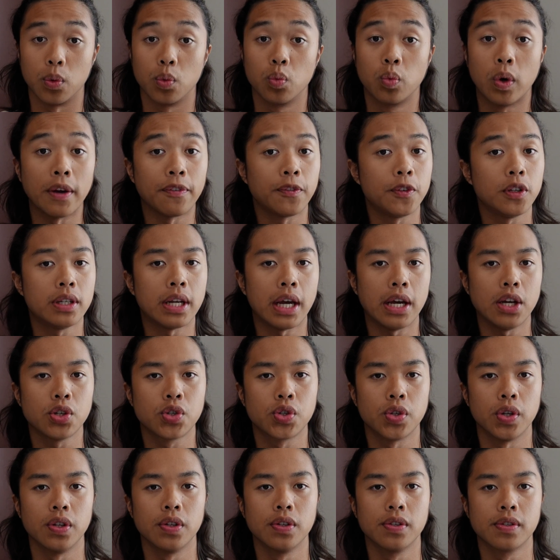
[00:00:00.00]

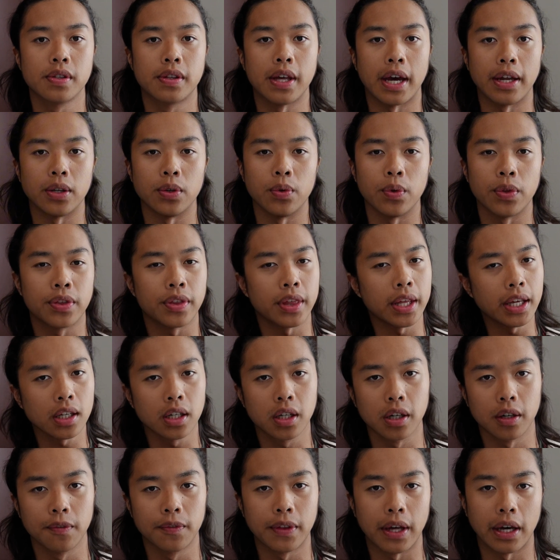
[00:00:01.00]
refutations that you
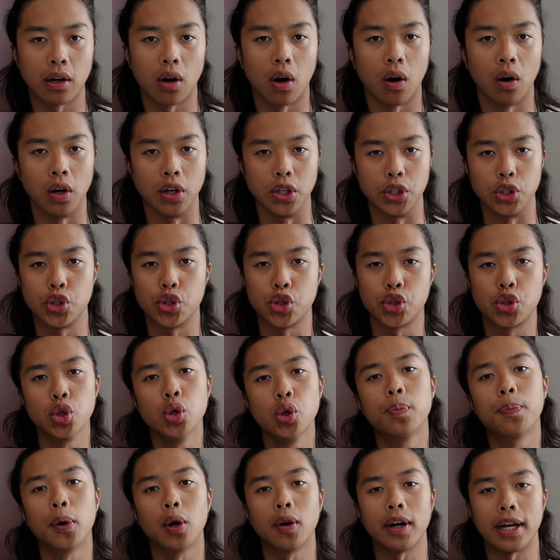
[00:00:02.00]
think of that aren't
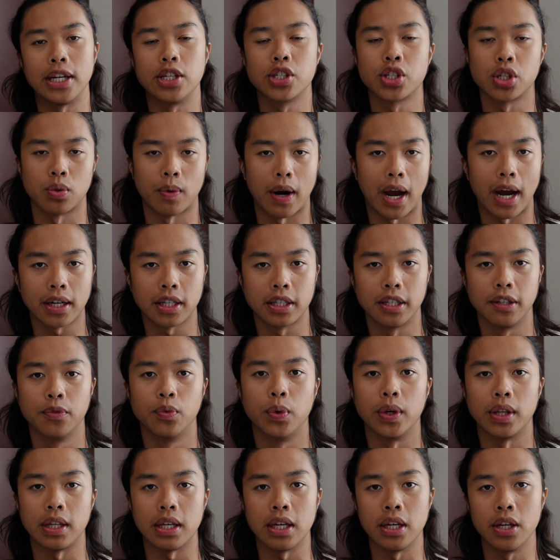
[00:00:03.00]
super interactive
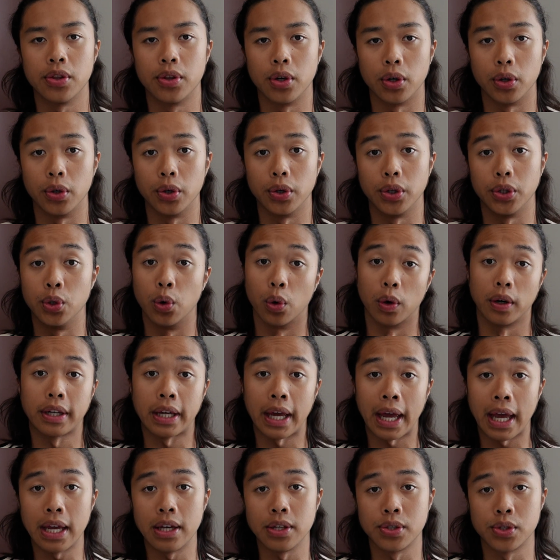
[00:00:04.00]
with either your
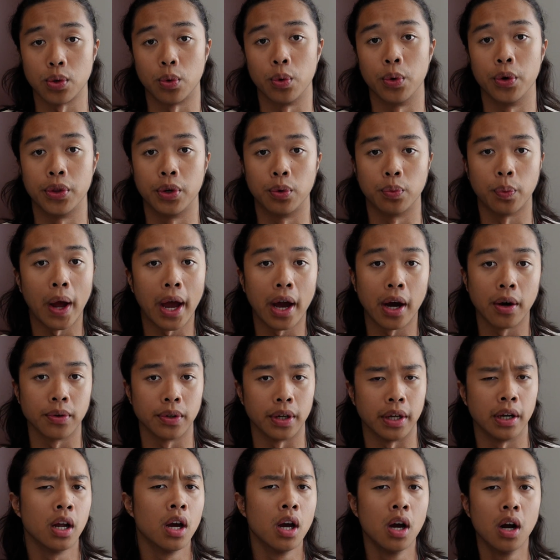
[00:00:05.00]
case or the round
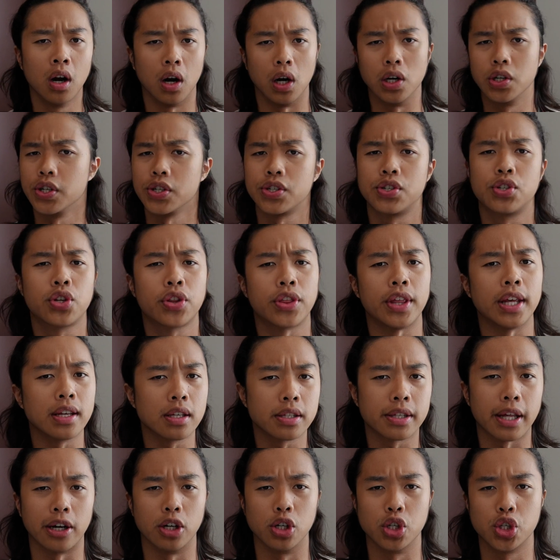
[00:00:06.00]
and are just
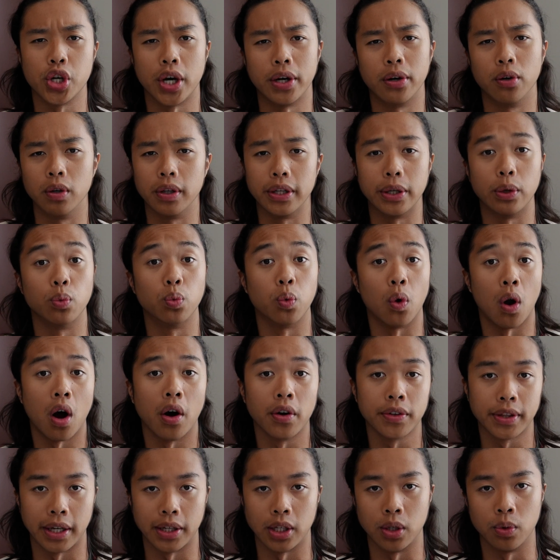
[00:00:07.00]
things that are generally
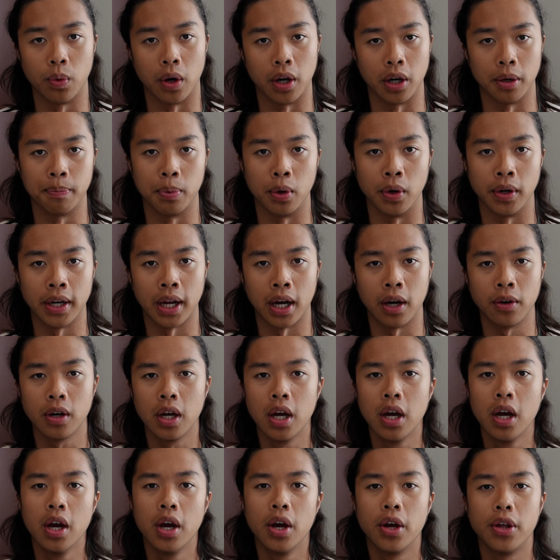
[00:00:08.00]
wrong that you want to point out,
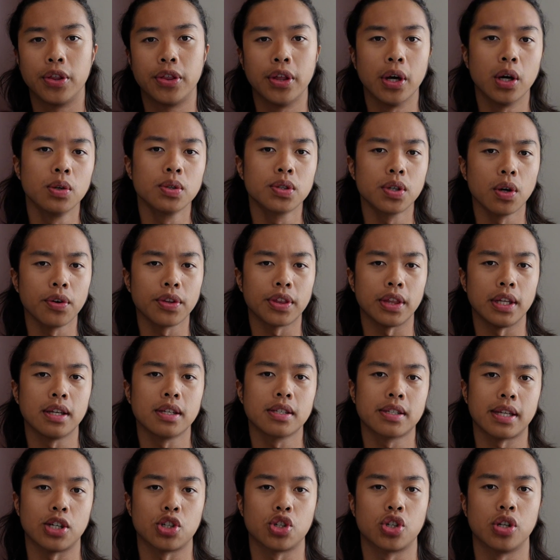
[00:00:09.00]
those are
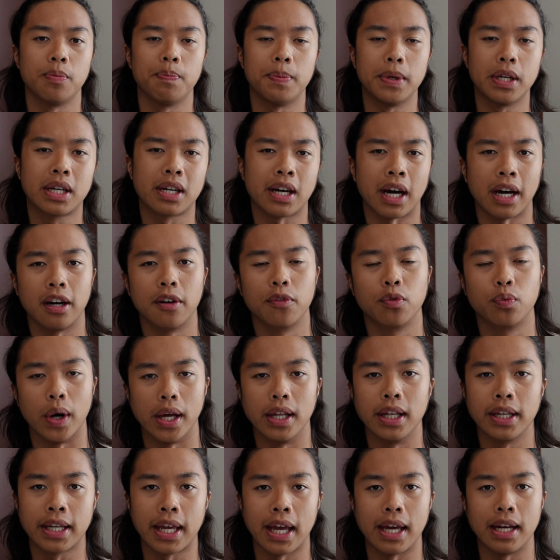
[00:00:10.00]
things that should be kind of
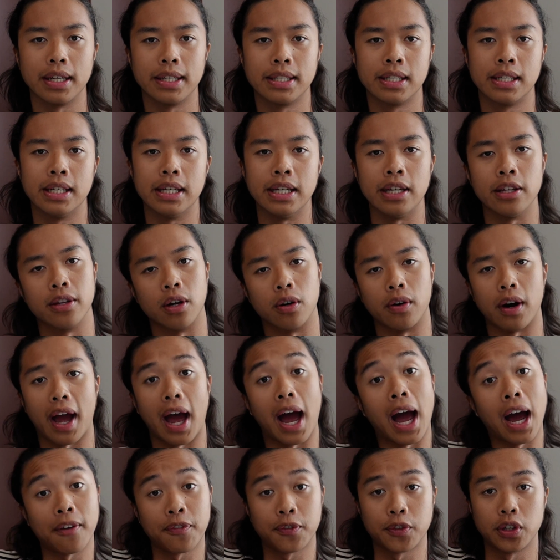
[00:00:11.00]
relegated either
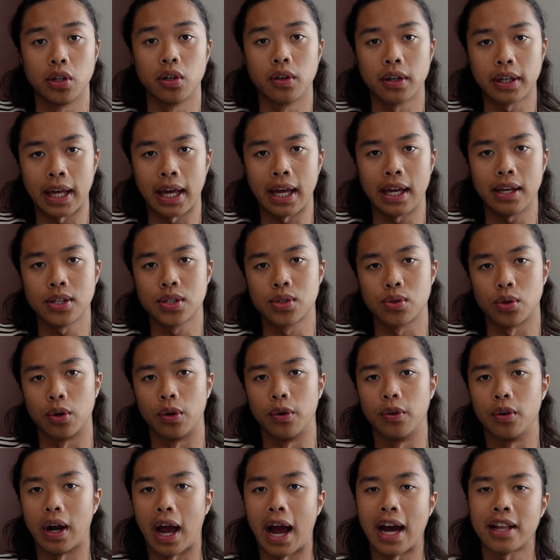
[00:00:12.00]
after your case
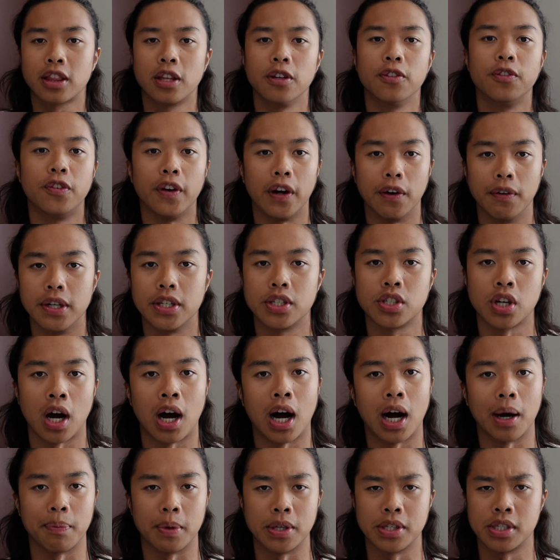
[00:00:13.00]
or at the very
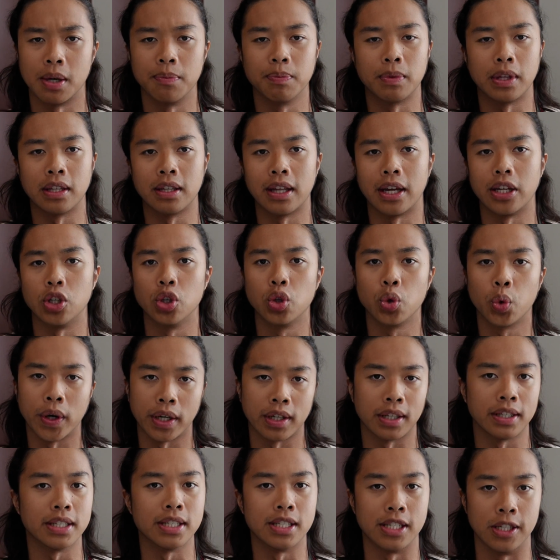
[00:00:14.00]
top as something that you
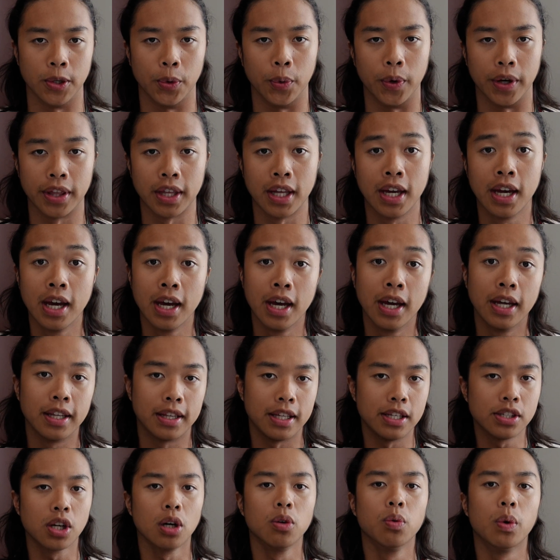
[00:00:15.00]
quickly deal with.
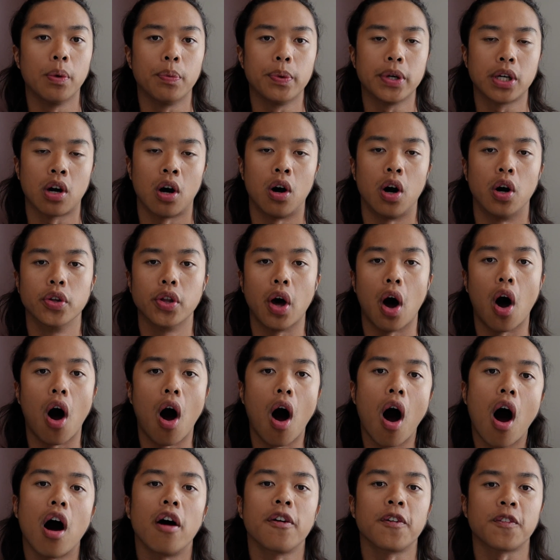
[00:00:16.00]
These are what we called
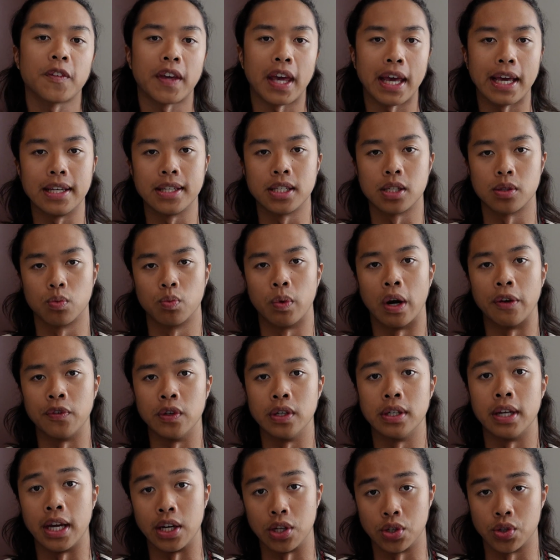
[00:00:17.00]
off-case
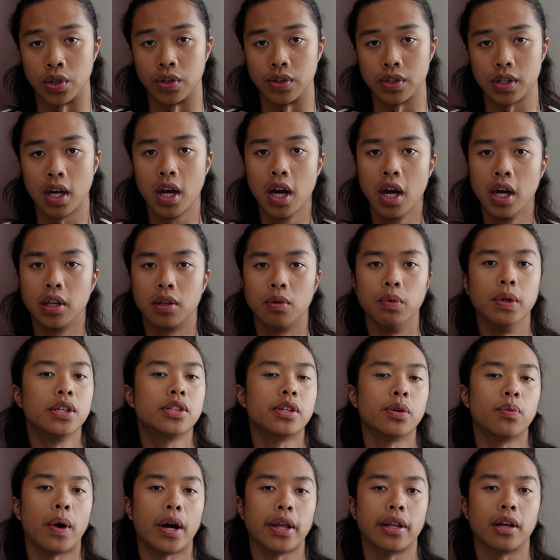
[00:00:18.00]
refutations. The
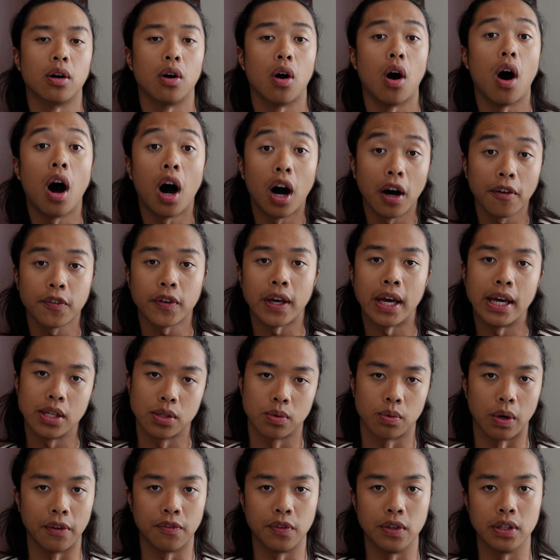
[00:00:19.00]
reason why they're
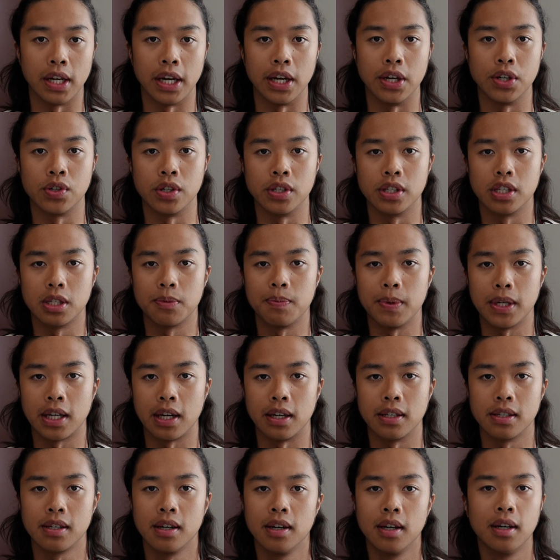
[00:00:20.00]
off-case refutations is
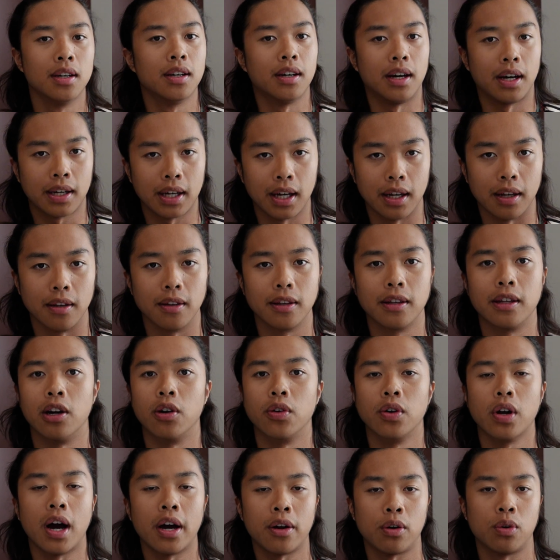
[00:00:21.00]
because, again,
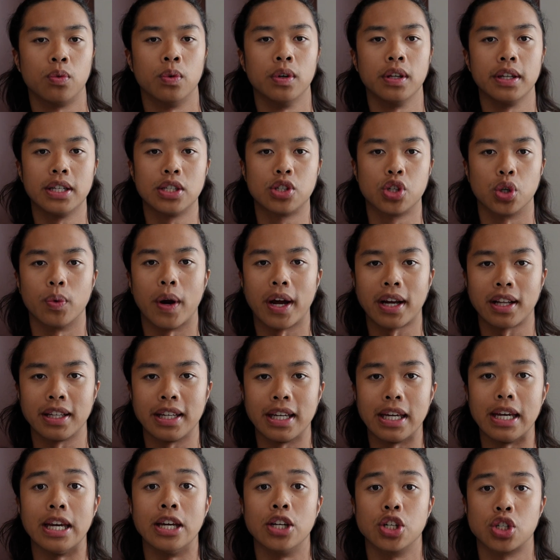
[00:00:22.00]
they're not really
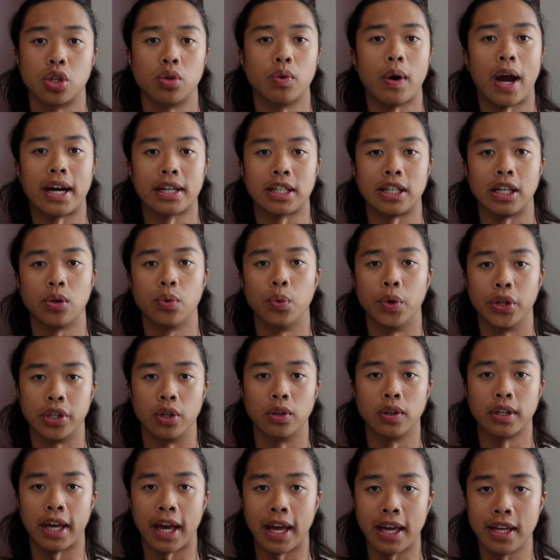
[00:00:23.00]
directly interacting with
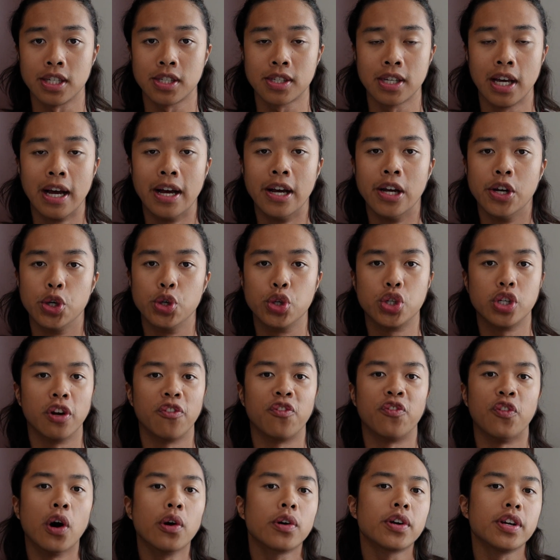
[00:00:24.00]
your case. You
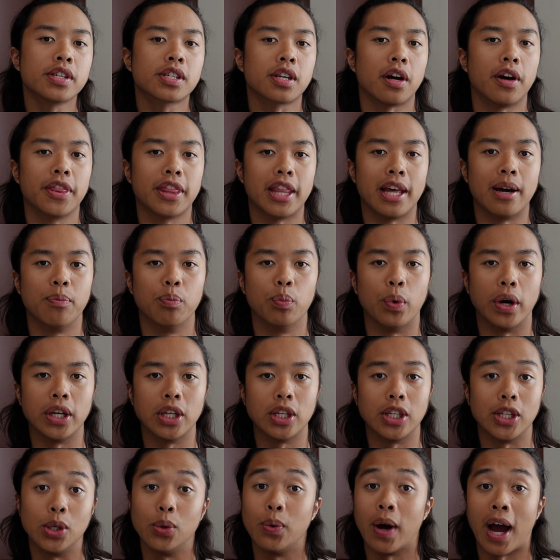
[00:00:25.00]
should focus on them
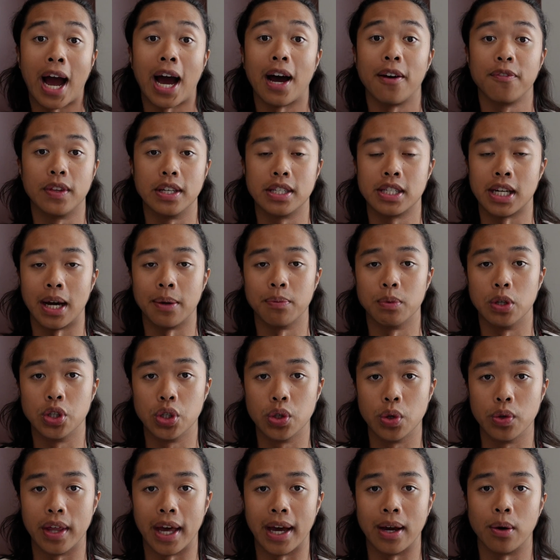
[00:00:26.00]
when you have the time to
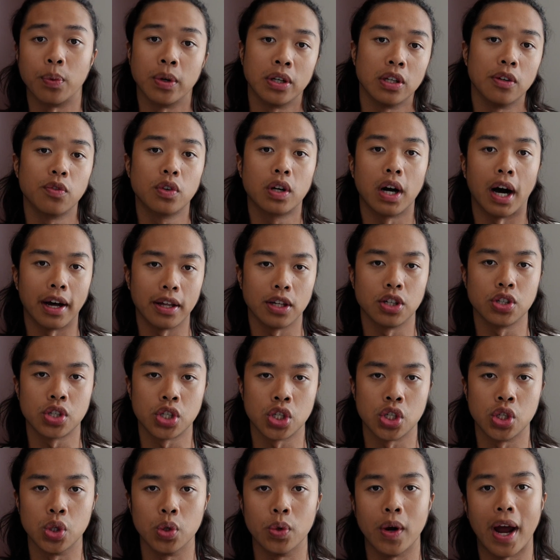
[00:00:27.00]
do that, when you've gotten
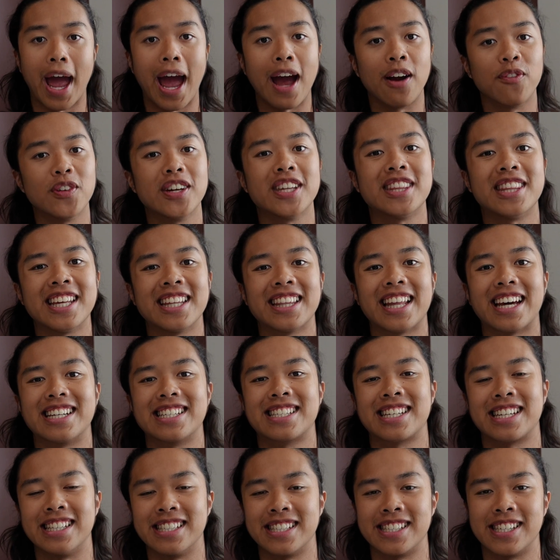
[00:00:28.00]
to everything that
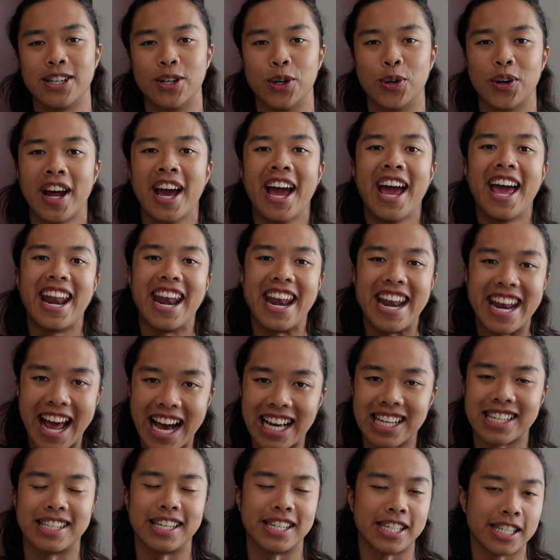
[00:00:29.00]
is considered
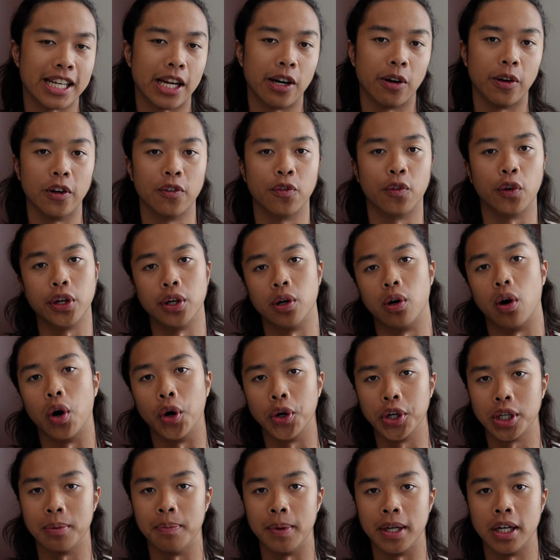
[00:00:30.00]
necessary for your
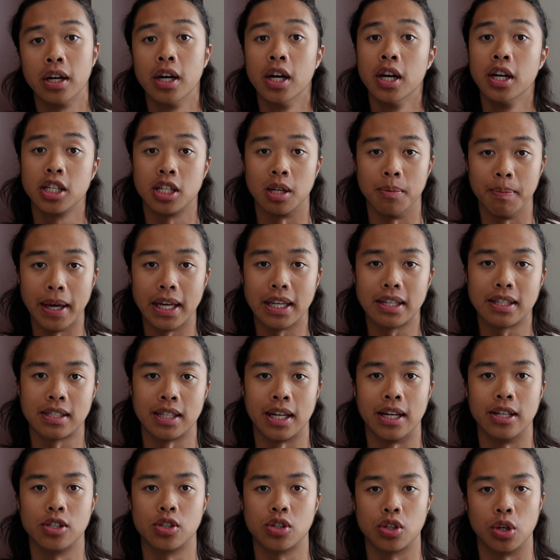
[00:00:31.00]
argument to make
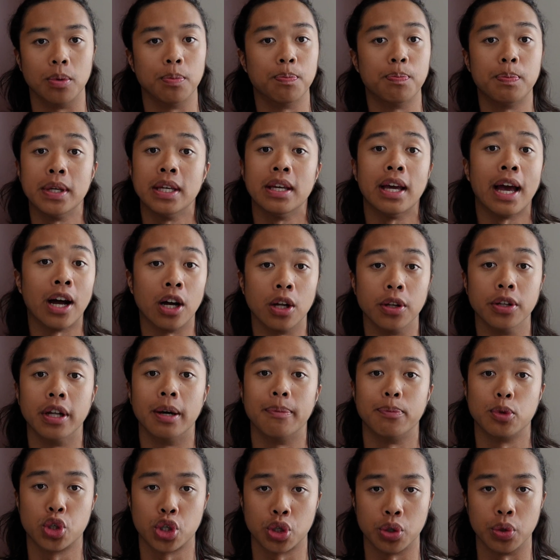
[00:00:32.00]
sense or be held
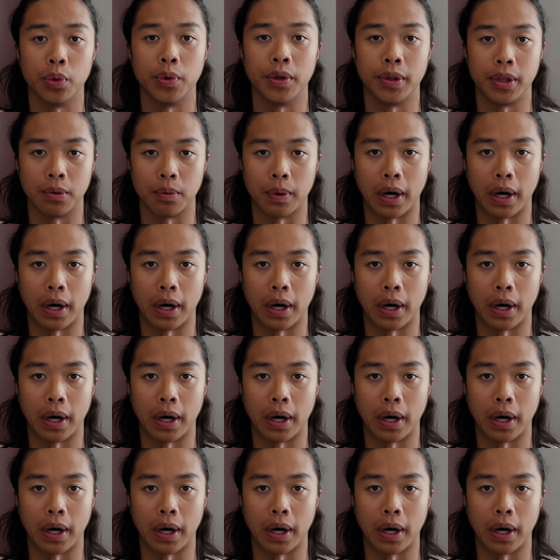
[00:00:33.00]
up true in the